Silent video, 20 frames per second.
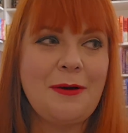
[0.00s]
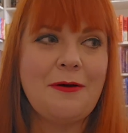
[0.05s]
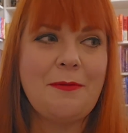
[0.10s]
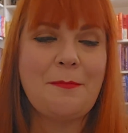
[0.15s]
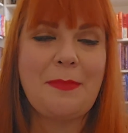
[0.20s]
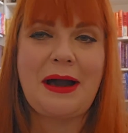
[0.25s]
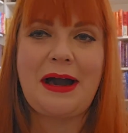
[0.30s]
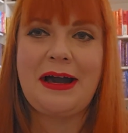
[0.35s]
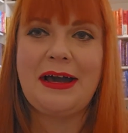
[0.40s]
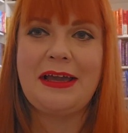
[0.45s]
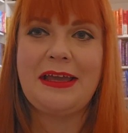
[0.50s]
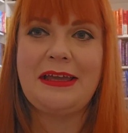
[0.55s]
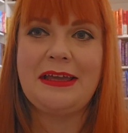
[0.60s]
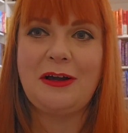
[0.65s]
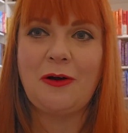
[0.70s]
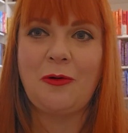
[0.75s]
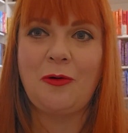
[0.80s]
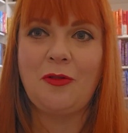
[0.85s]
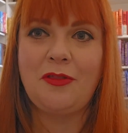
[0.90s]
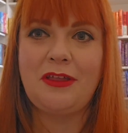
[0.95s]
by
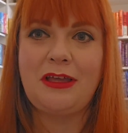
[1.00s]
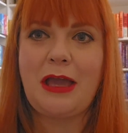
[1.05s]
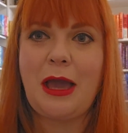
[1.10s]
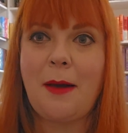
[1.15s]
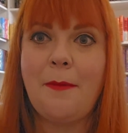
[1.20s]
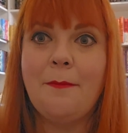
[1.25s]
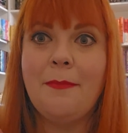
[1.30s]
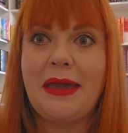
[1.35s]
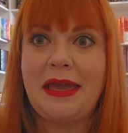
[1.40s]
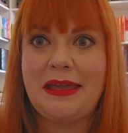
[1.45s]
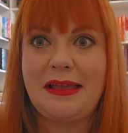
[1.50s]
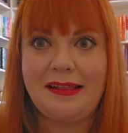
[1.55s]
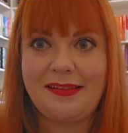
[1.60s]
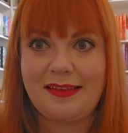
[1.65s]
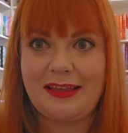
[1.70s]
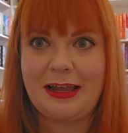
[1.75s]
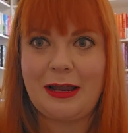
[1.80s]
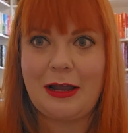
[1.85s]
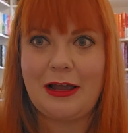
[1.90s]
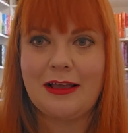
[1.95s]
all the
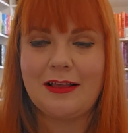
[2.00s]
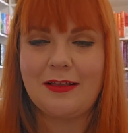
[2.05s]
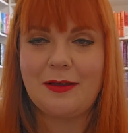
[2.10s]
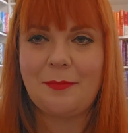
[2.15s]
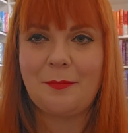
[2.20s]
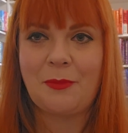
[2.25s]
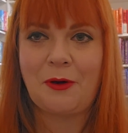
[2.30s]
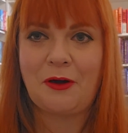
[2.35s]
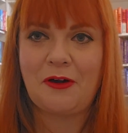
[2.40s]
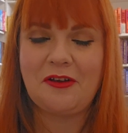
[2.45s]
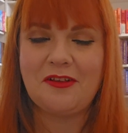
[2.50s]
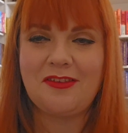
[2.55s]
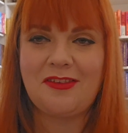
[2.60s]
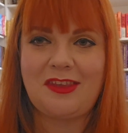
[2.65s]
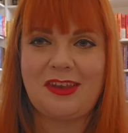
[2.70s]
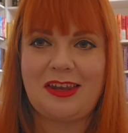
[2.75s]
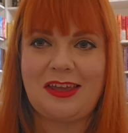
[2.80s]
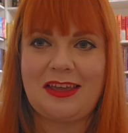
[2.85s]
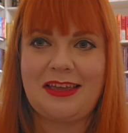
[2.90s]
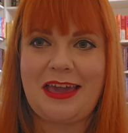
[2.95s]
amazing books
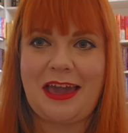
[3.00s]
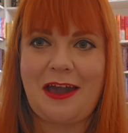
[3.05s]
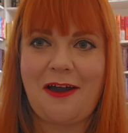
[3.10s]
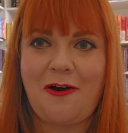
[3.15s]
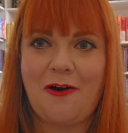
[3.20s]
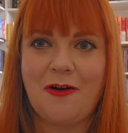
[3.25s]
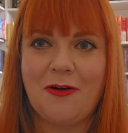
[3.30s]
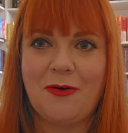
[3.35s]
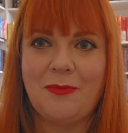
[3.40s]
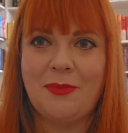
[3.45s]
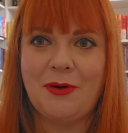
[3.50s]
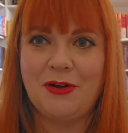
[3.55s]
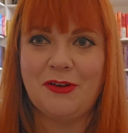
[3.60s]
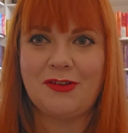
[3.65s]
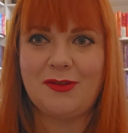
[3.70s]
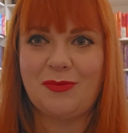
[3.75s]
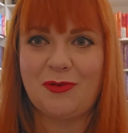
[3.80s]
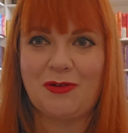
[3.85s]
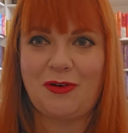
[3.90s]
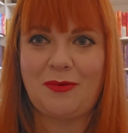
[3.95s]
that I get on book
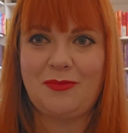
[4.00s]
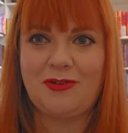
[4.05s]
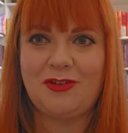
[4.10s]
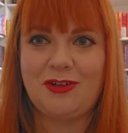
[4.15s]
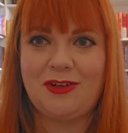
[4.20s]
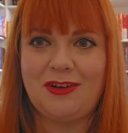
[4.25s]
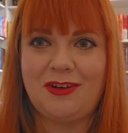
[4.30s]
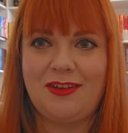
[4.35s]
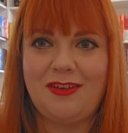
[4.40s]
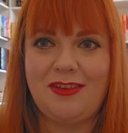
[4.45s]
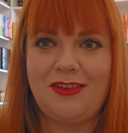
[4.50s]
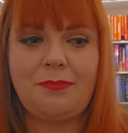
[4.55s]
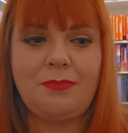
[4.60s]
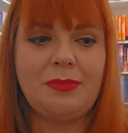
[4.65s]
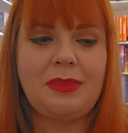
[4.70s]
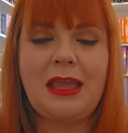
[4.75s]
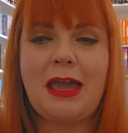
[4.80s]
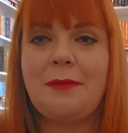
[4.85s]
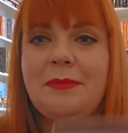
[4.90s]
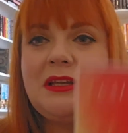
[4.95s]
subscriptions?
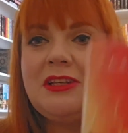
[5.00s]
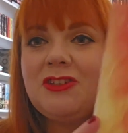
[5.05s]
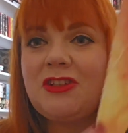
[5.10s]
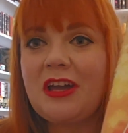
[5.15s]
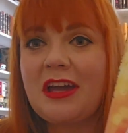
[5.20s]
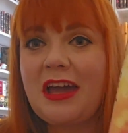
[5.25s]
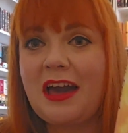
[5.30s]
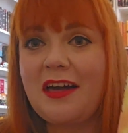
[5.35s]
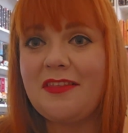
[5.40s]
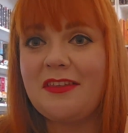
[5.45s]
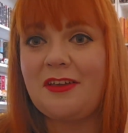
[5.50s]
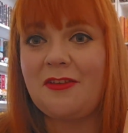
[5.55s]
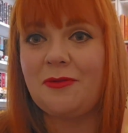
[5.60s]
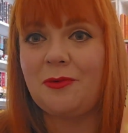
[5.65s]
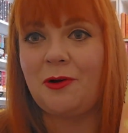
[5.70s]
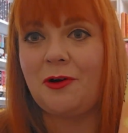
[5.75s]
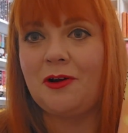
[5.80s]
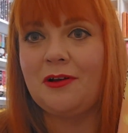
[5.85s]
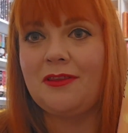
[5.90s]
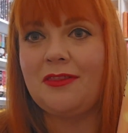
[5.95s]
I mean, check out this
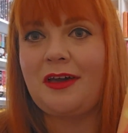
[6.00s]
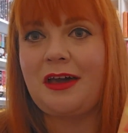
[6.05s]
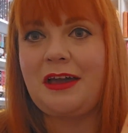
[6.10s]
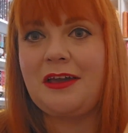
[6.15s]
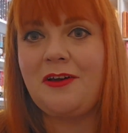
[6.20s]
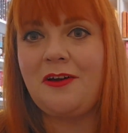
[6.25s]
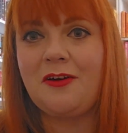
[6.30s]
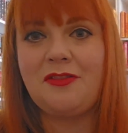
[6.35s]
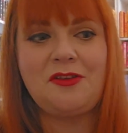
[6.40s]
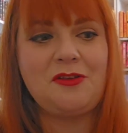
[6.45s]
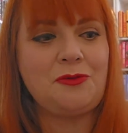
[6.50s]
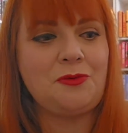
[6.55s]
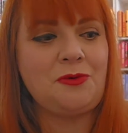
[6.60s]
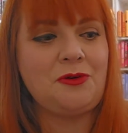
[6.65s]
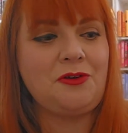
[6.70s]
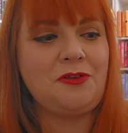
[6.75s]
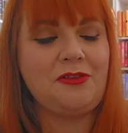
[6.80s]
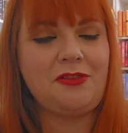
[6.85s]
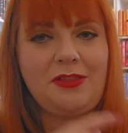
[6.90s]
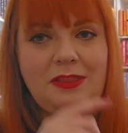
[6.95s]
one that I got. This
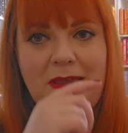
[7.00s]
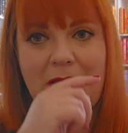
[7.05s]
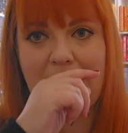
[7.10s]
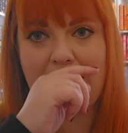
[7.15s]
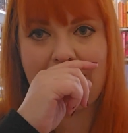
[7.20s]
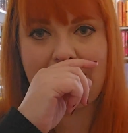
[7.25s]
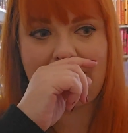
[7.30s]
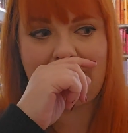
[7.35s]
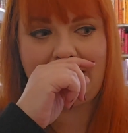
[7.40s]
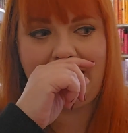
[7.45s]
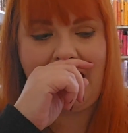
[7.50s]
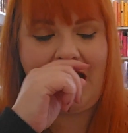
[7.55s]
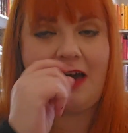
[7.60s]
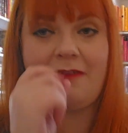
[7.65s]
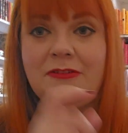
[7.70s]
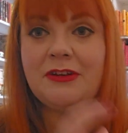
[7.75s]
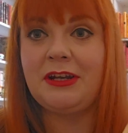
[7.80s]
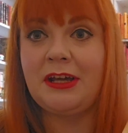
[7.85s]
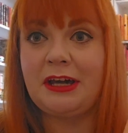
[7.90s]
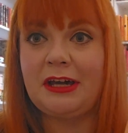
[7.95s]
was the
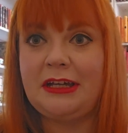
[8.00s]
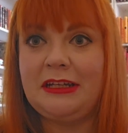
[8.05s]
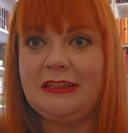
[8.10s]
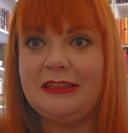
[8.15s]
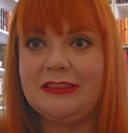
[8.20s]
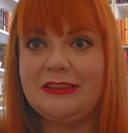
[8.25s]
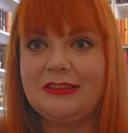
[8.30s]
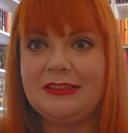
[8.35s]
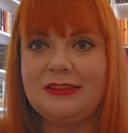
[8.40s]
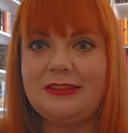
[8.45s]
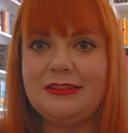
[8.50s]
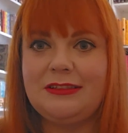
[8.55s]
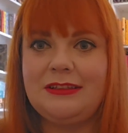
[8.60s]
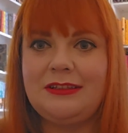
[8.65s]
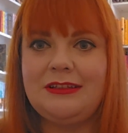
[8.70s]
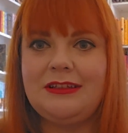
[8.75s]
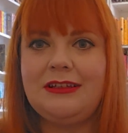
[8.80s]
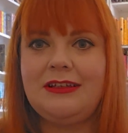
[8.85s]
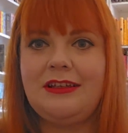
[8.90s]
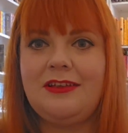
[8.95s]
Evernight
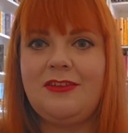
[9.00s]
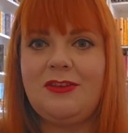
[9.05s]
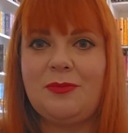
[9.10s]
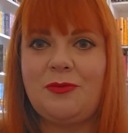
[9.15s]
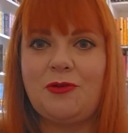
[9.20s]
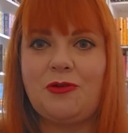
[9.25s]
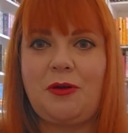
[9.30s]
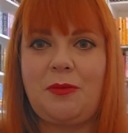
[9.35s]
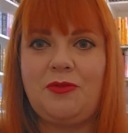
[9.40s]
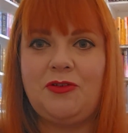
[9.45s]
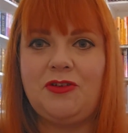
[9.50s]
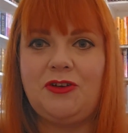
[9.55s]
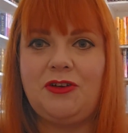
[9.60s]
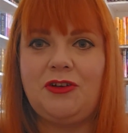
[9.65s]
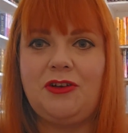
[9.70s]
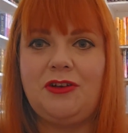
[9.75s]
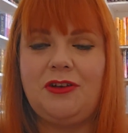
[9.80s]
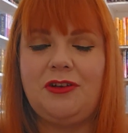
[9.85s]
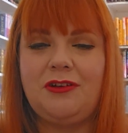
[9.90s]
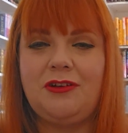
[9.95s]

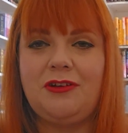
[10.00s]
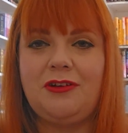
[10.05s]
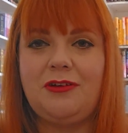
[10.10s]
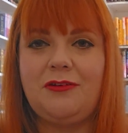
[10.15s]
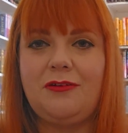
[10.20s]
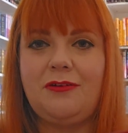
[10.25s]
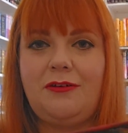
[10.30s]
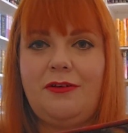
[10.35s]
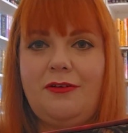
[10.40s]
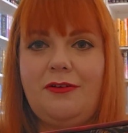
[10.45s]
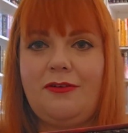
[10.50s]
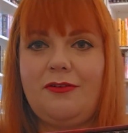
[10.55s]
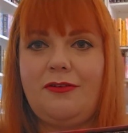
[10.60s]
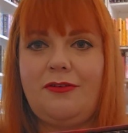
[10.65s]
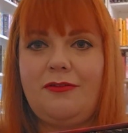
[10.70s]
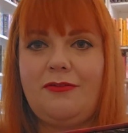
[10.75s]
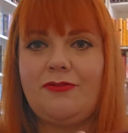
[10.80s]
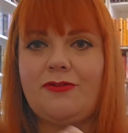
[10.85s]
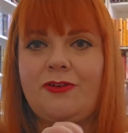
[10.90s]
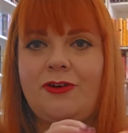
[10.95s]
subscription
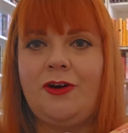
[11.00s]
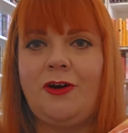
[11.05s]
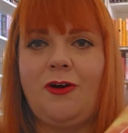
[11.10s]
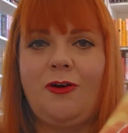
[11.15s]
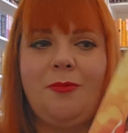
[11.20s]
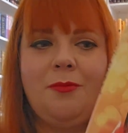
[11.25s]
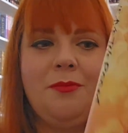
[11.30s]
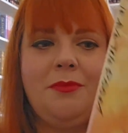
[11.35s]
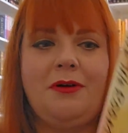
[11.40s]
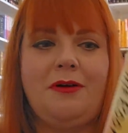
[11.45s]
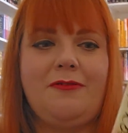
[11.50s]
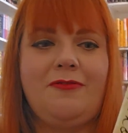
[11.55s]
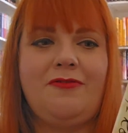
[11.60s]
from